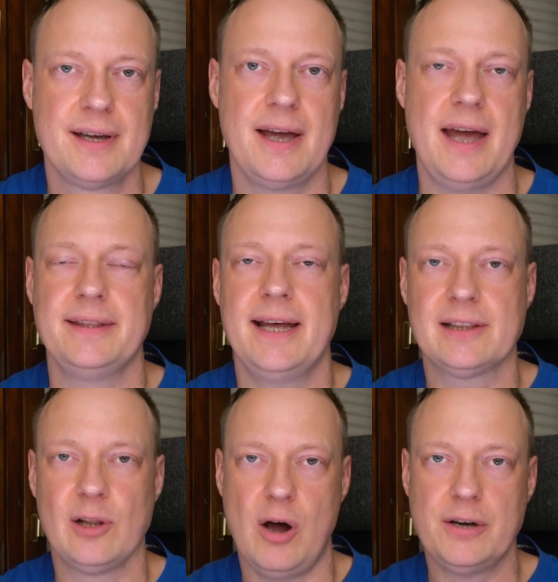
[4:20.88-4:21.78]
And
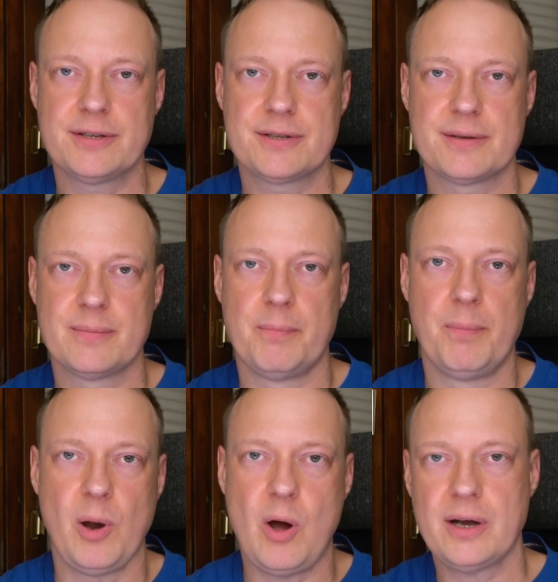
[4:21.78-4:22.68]
that locks
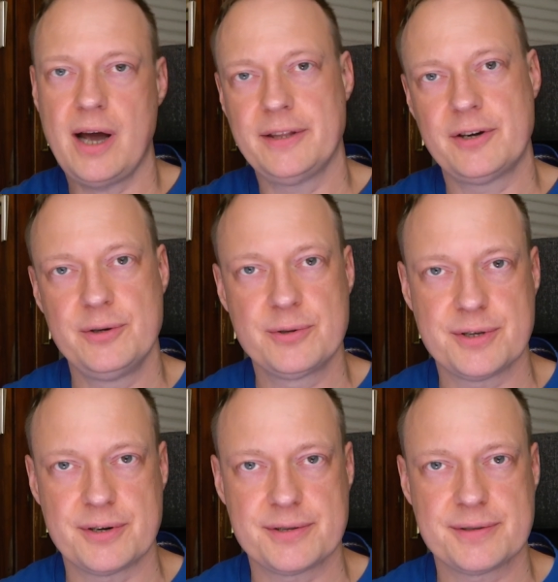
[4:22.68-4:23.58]
block other
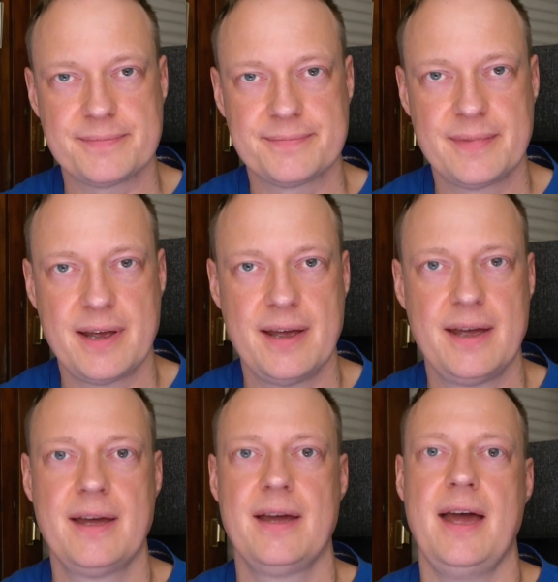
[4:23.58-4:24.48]
users.
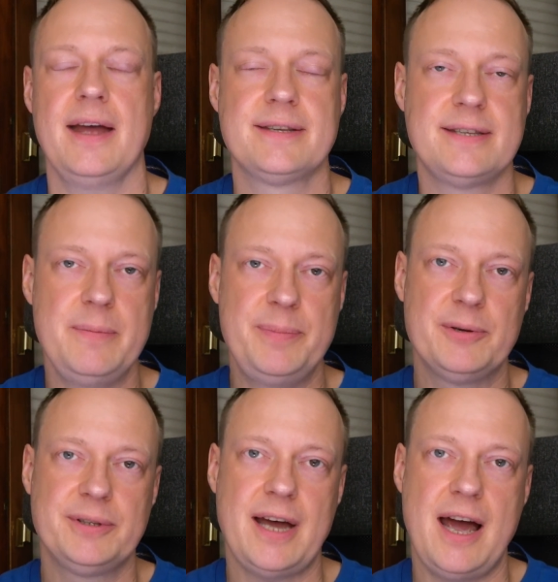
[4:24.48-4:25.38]
And
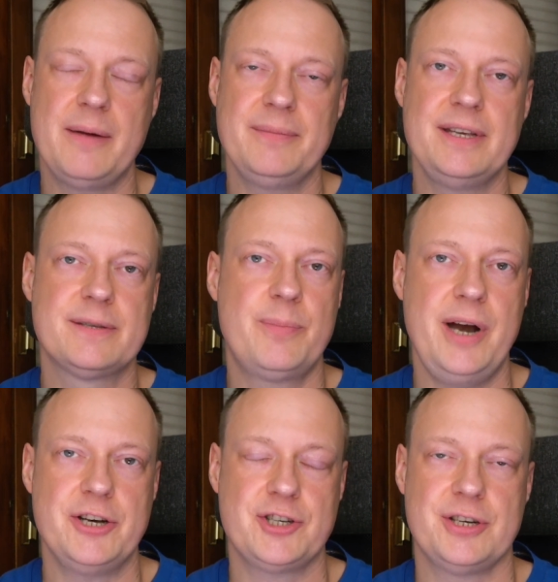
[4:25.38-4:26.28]
CPU time is
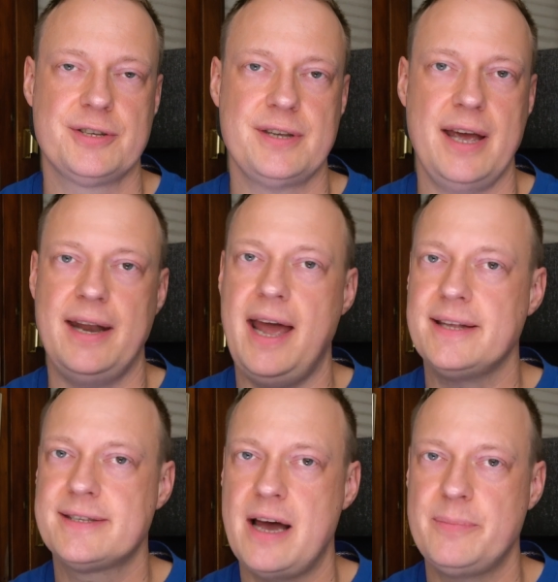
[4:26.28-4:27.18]
precious and
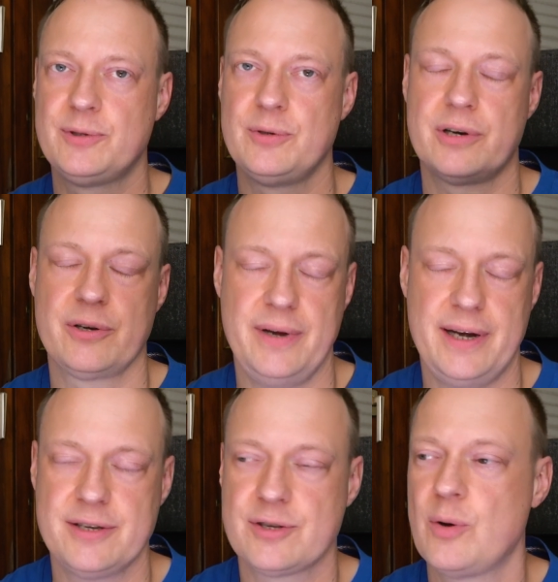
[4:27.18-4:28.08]
adds up to your
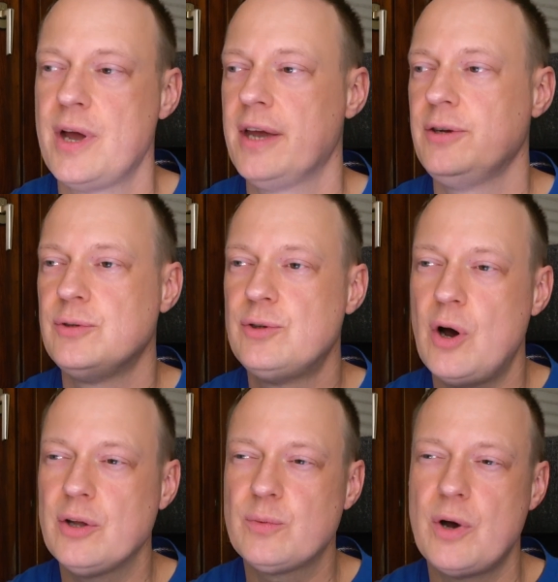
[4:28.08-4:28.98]
query. So you
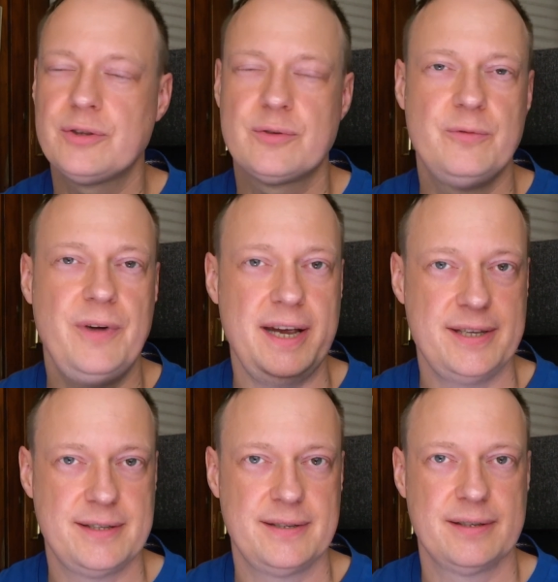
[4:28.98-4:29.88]
don't want to
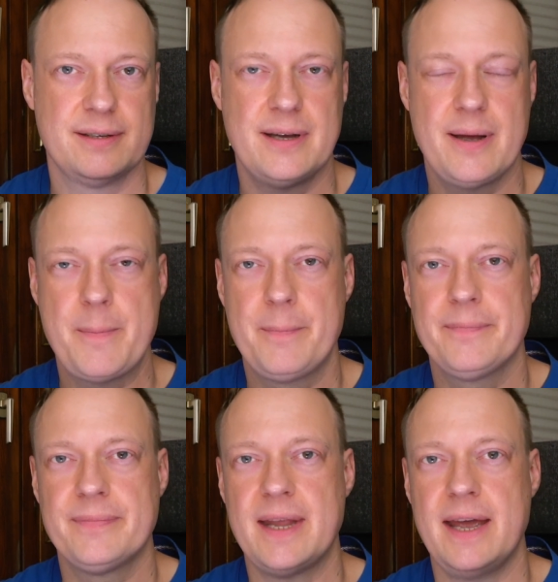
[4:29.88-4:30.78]
waste
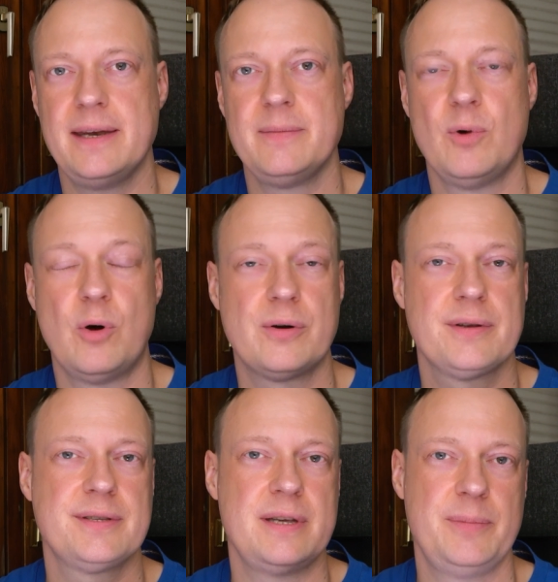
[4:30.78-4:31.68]
any more
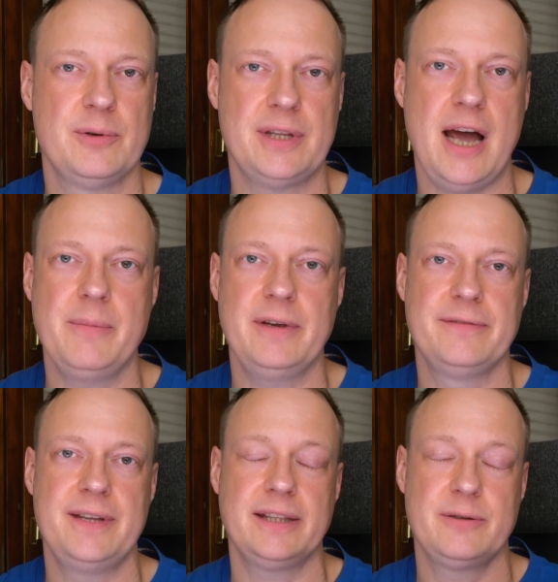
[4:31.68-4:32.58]
CPU time
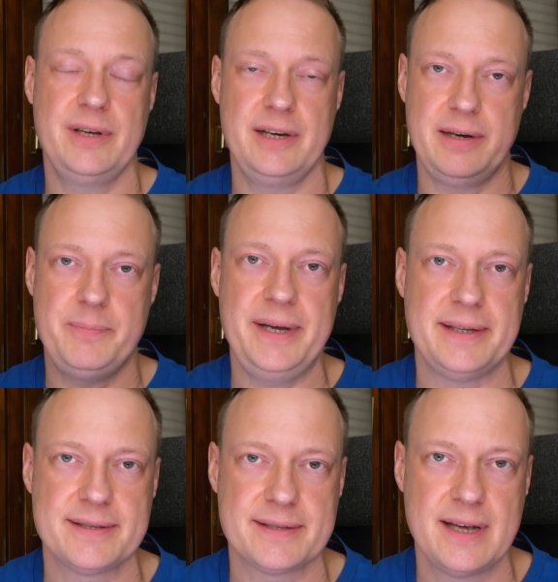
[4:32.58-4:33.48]
if that query
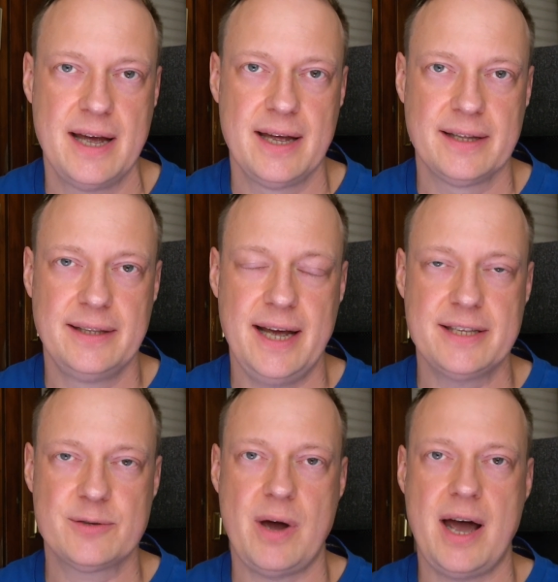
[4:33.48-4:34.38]
repeats.
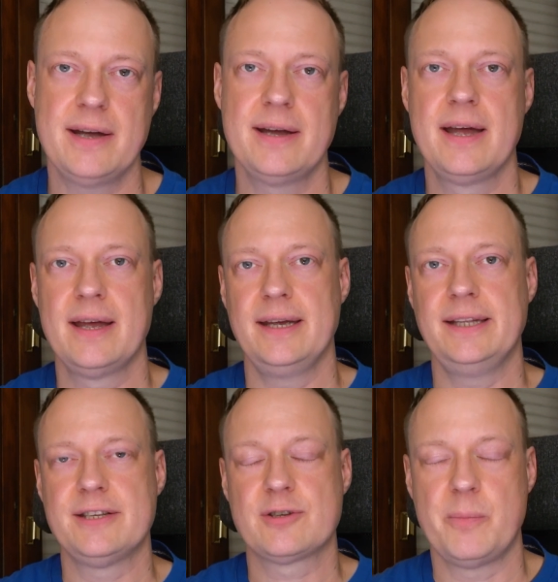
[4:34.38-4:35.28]
That's why
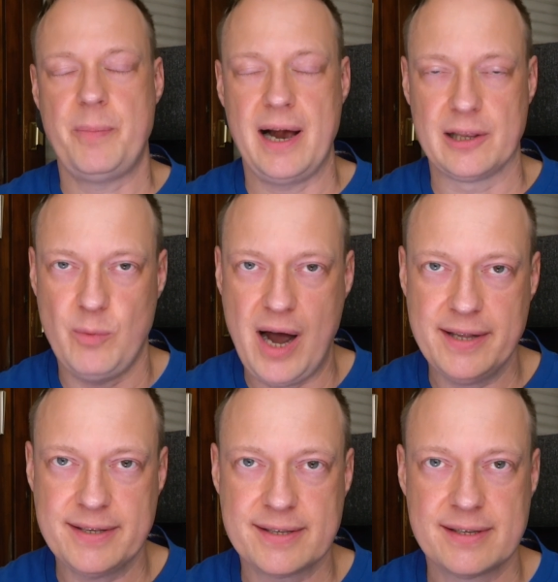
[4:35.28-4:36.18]
it is compiled
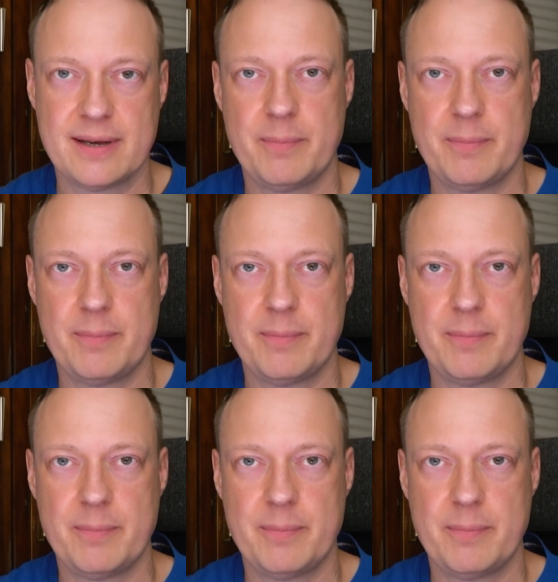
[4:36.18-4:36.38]
once.